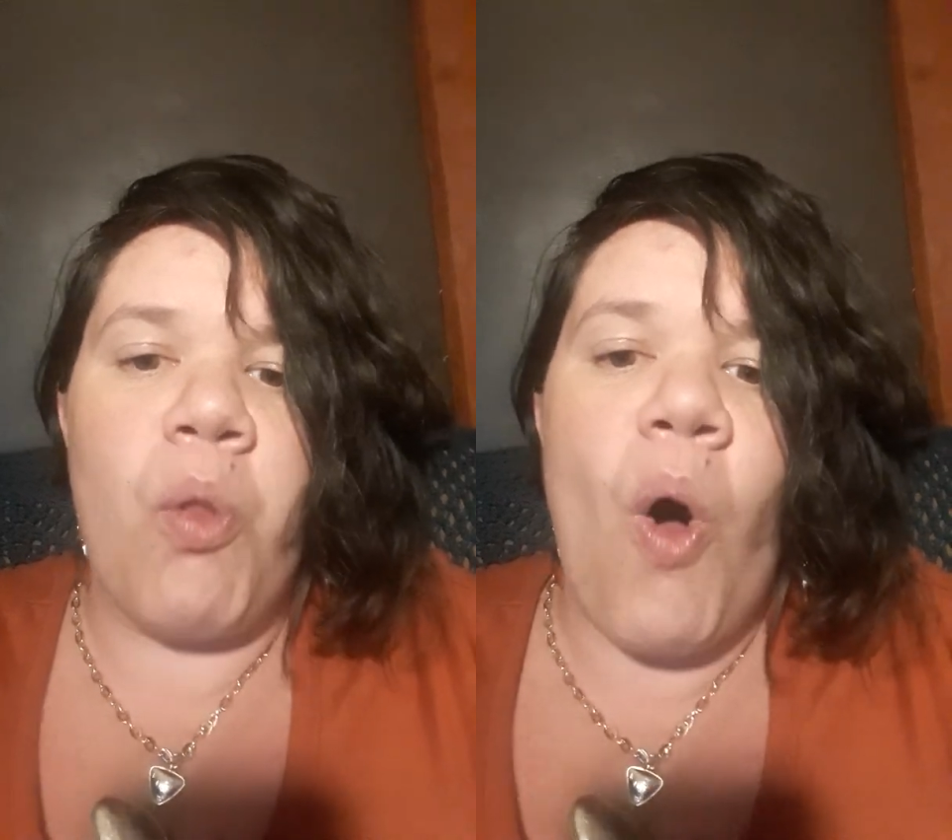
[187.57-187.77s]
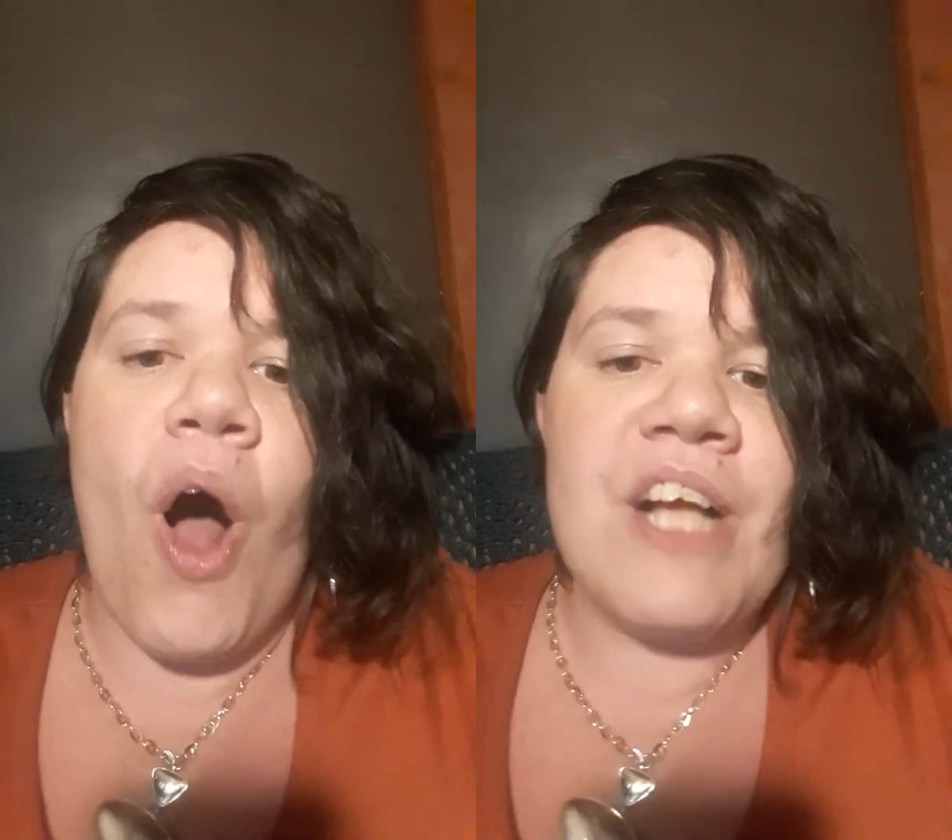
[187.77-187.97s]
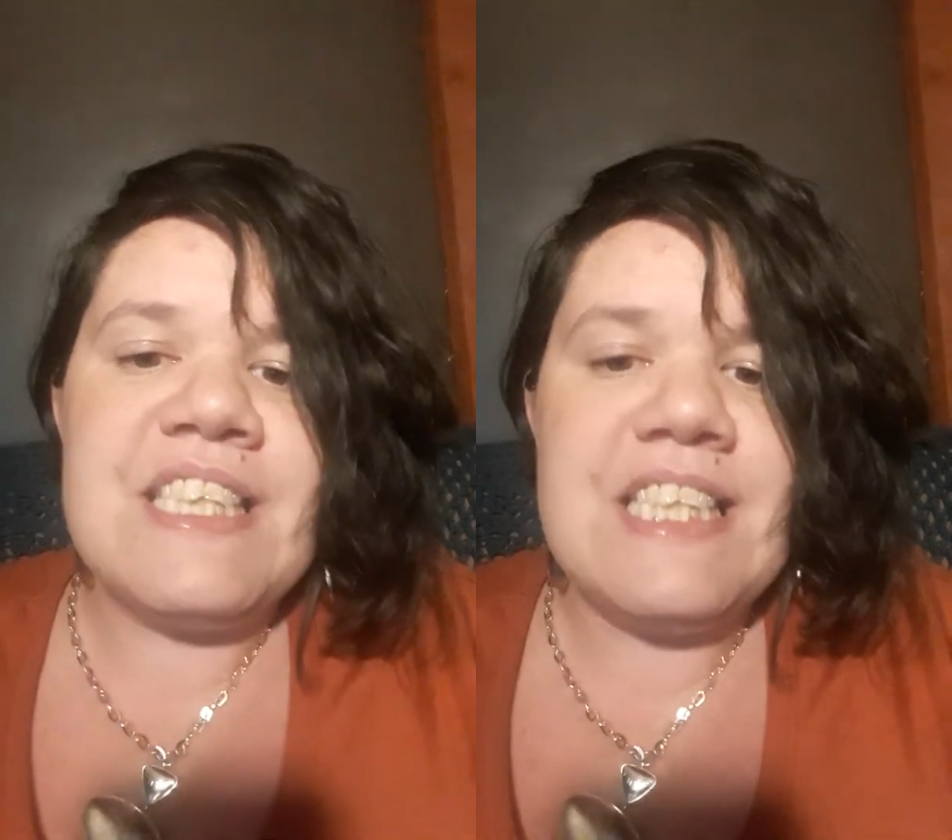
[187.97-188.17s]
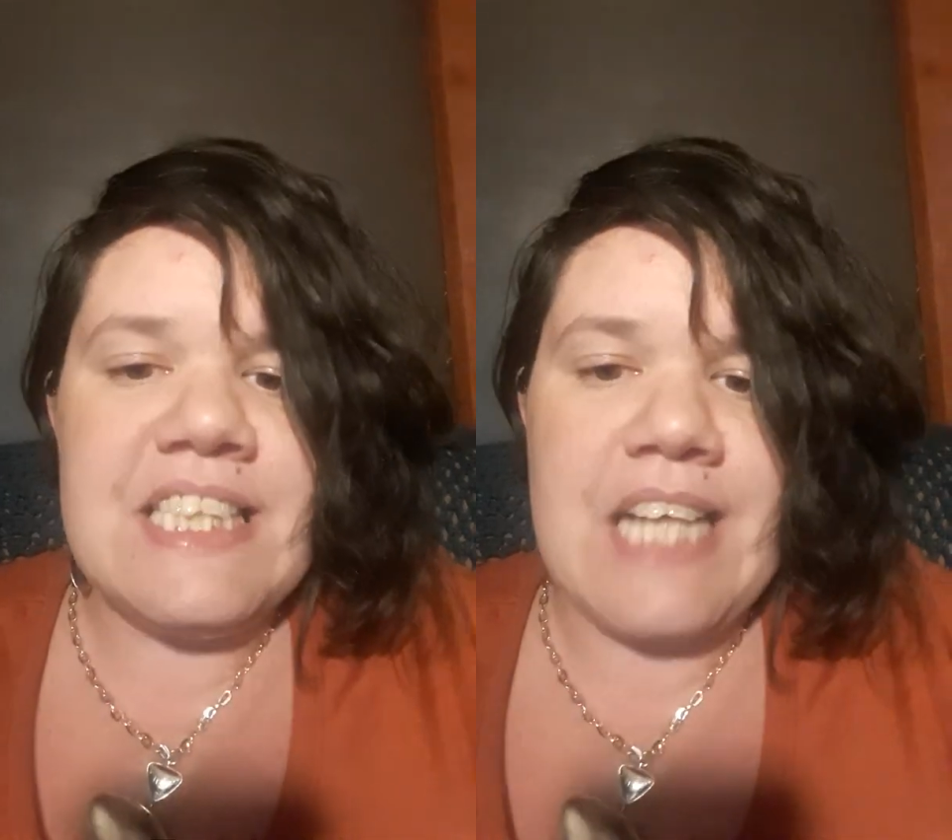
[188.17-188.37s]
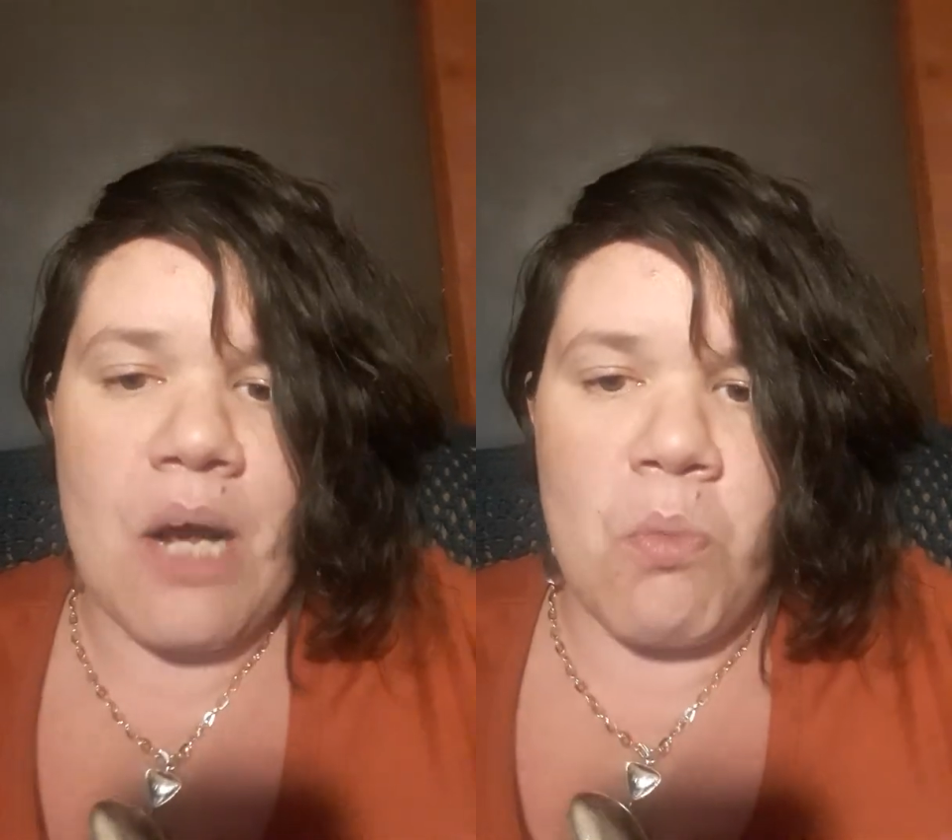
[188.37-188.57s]
lost
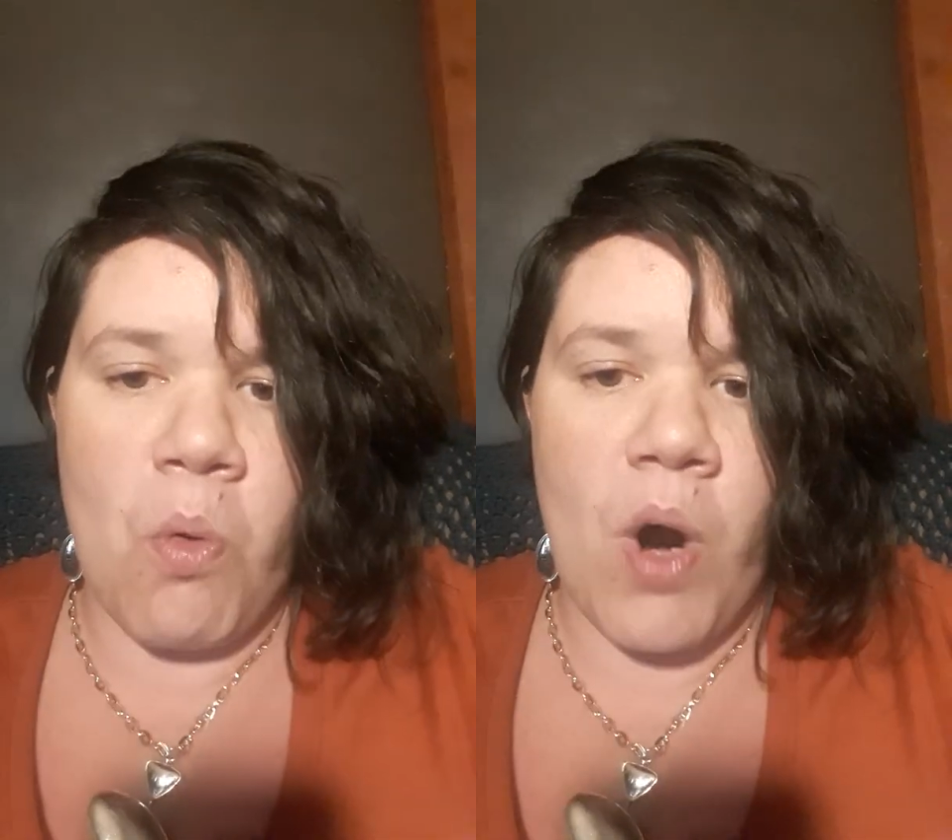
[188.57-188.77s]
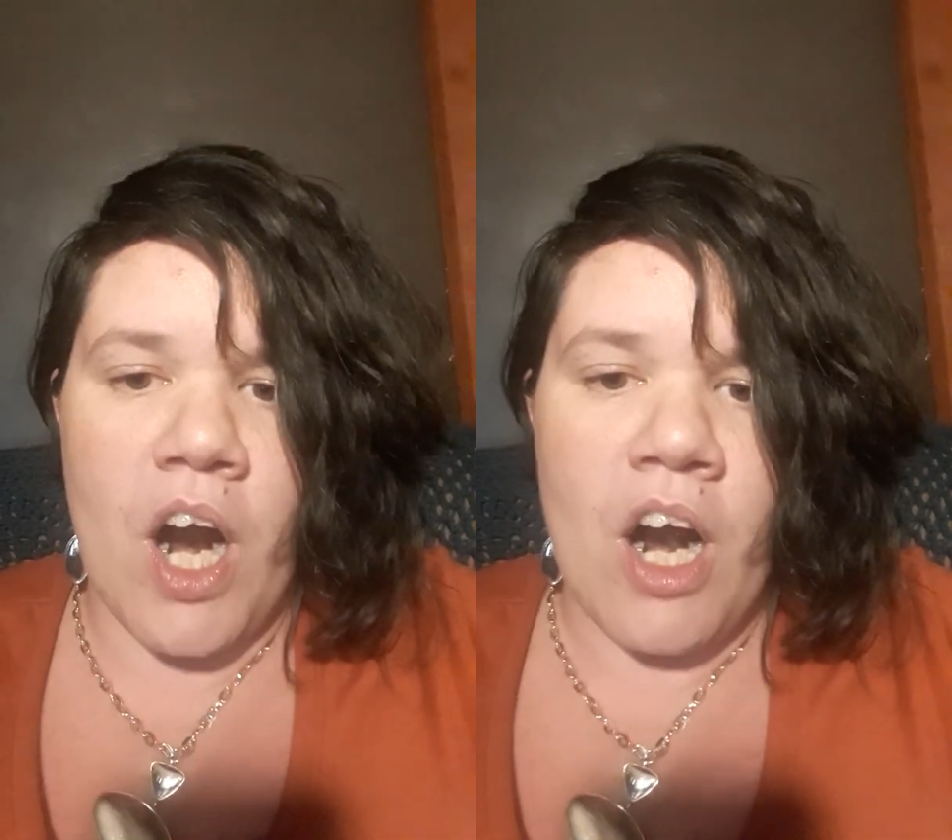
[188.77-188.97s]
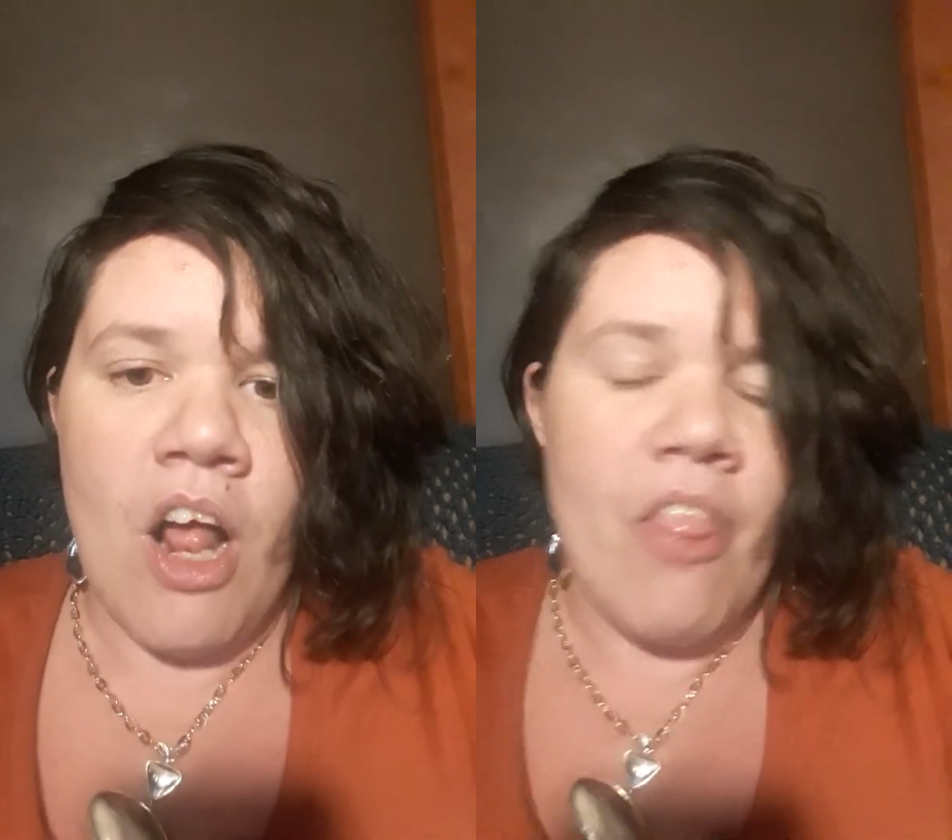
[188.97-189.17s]
the damn war?